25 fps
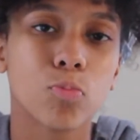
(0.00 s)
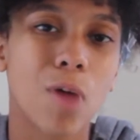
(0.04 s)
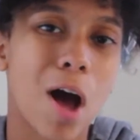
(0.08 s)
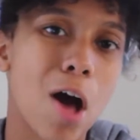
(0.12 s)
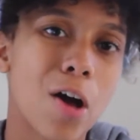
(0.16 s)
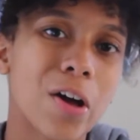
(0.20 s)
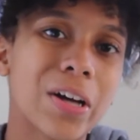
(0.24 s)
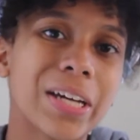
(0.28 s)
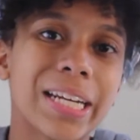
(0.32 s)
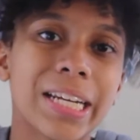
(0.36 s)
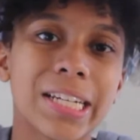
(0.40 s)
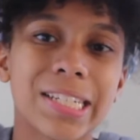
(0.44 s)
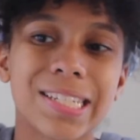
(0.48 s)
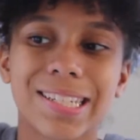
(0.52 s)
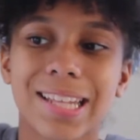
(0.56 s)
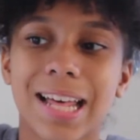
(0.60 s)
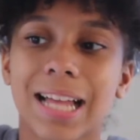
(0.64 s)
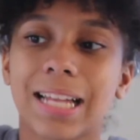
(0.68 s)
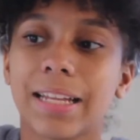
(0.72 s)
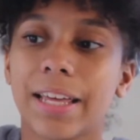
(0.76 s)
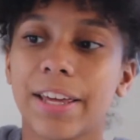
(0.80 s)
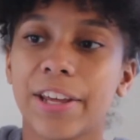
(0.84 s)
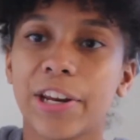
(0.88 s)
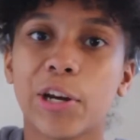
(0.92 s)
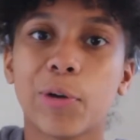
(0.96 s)
get into
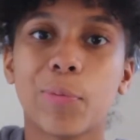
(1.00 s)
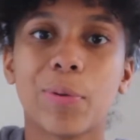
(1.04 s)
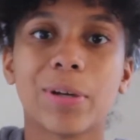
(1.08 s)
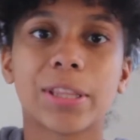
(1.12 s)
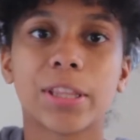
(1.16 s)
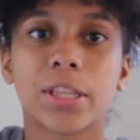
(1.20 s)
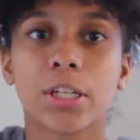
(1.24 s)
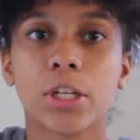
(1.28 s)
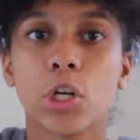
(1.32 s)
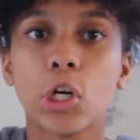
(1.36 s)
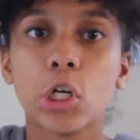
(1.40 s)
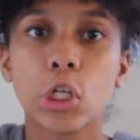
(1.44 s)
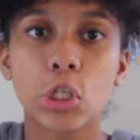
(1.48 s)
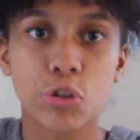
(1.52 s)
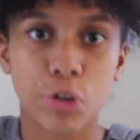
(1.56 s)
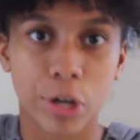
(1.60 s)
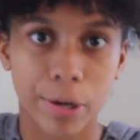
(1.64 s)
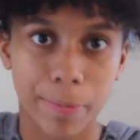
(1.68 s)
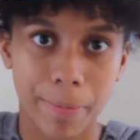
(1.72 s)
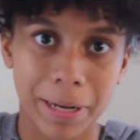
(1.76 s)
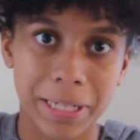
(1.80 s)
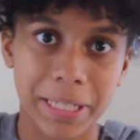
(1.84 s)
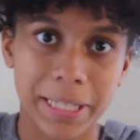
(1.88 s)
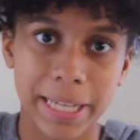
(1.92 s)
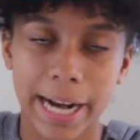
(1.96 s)
that later with the good
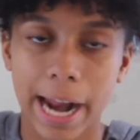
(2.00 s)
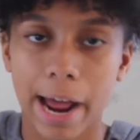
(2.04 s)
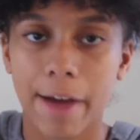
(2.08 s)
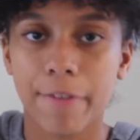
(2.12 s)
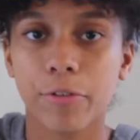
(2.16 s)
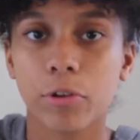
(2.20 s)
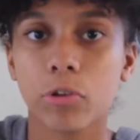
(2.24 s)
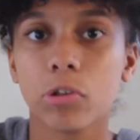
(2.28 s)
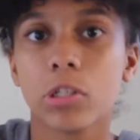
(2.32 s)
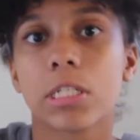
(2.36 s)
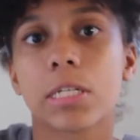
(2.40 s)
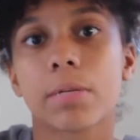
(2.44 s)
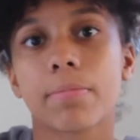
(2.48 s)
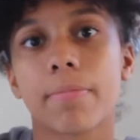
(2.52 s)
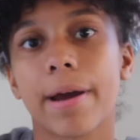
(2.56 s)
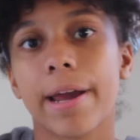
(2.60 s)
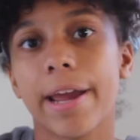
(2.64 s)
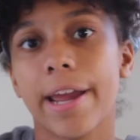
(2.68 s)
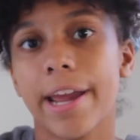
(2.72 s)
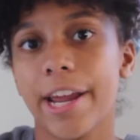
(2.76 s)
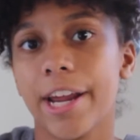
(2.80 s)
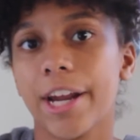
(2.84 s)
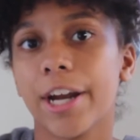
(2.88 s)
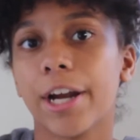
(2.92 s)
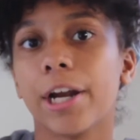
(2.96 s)
treatments that I've used in my
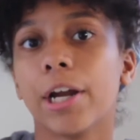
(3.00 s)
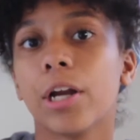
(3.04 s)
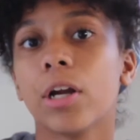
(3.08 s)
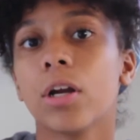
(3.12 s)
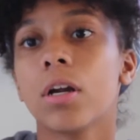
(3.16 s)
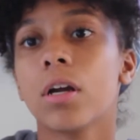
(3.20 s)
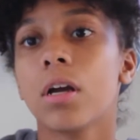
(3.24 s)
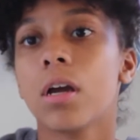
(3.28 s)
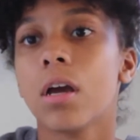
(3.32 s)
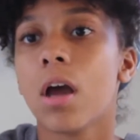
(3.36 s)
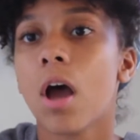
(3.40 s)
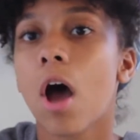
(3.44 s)
hair.